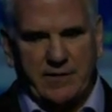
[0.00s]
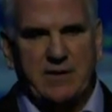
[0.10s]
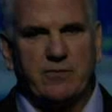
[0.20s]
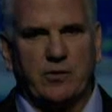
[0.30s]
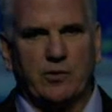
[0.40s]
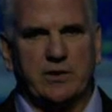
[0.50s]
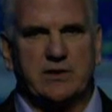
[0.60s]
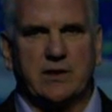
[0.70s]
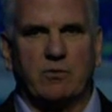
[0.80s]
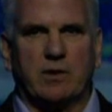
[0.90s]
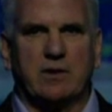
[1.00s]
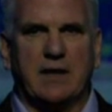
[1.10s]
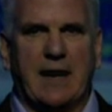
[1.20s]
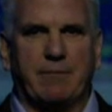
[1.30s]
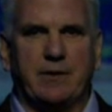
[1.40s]
influencing what
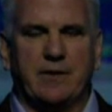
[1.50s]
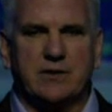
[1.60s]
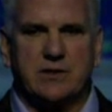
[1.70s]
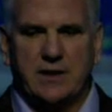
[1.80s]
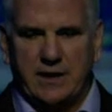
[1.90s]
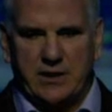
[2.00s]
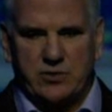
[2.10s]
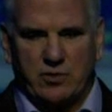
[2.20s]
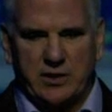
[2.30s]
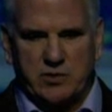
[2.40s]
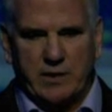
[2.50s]
could happen in the city of Detroit.